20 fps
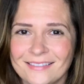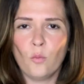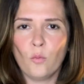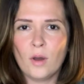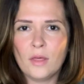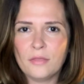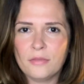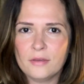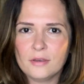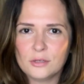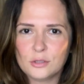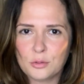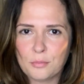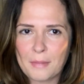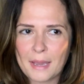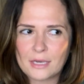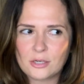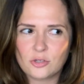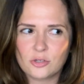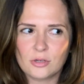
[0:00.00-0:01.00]
One thing to
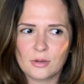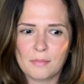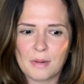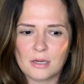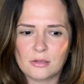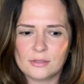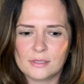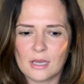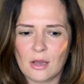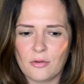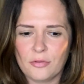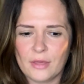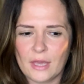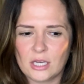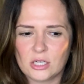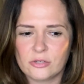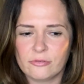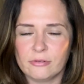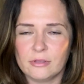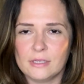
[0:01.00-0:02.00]
mention about South
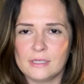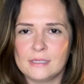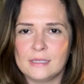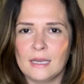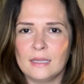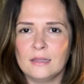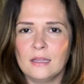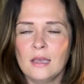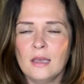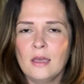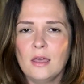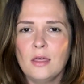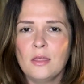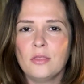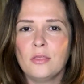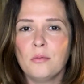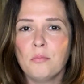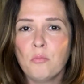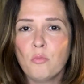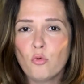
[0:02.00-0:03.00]
Asheville is that
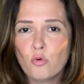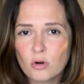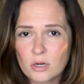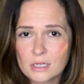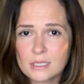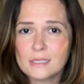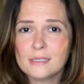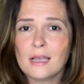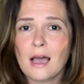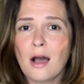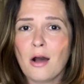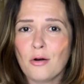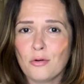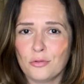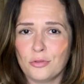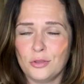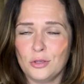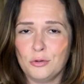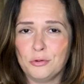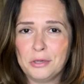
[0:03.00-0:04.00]
the more
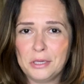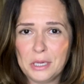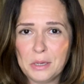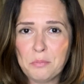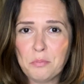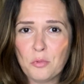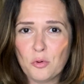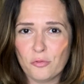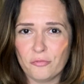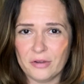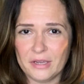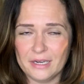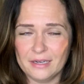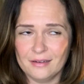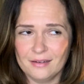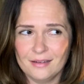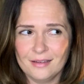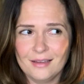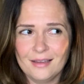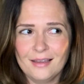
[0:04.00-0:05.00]
south you keep
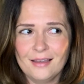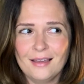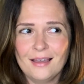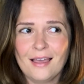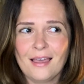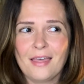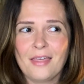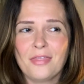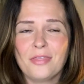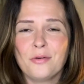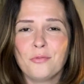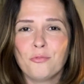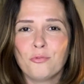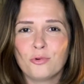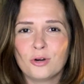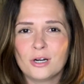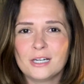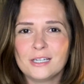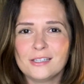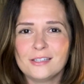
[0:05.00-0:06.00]
moving, the
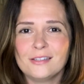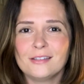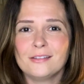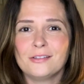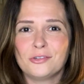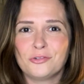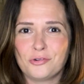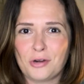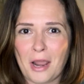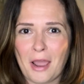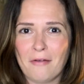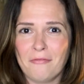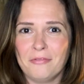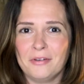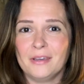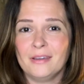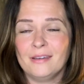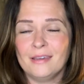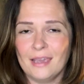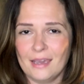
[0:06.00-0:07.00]
worse the
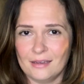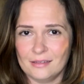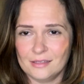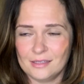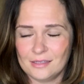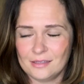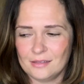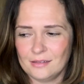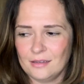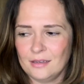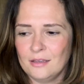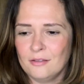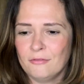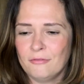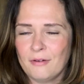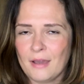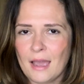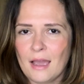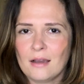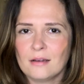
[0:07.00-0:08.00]
traffic gets. In
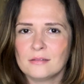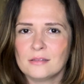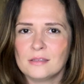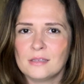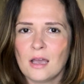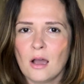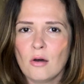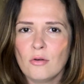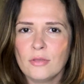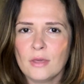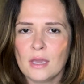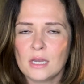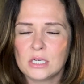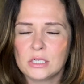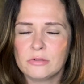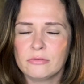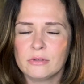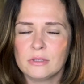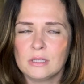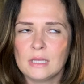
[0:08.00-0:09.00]
fact, South
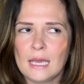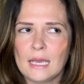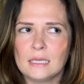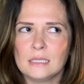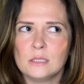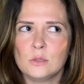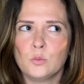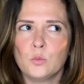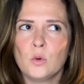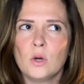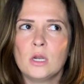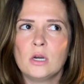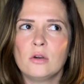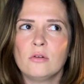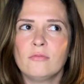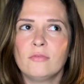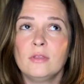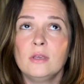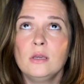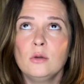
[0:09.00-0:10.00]
Asheville has one
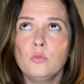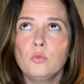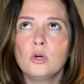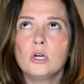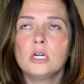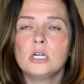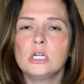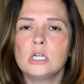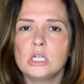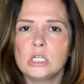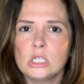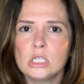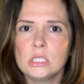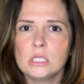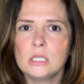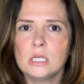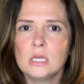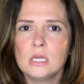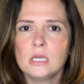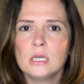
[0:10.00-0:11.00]
of the worst
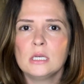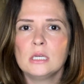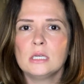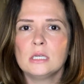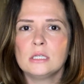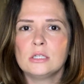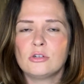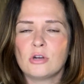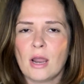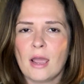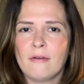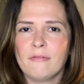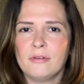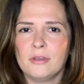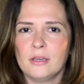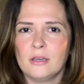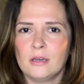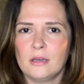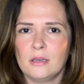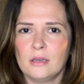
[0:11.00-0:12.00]

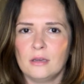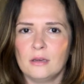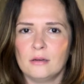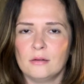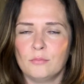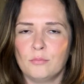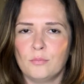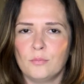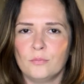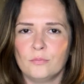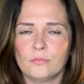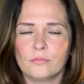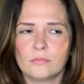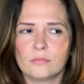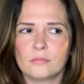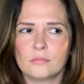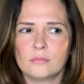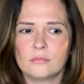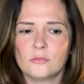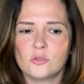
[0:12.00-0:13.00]
traffic
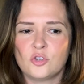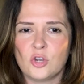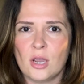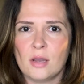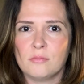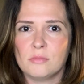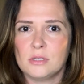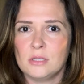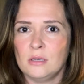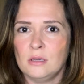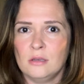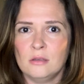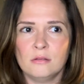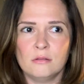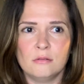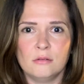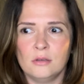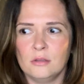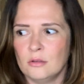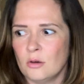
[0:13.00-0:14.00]
jams in in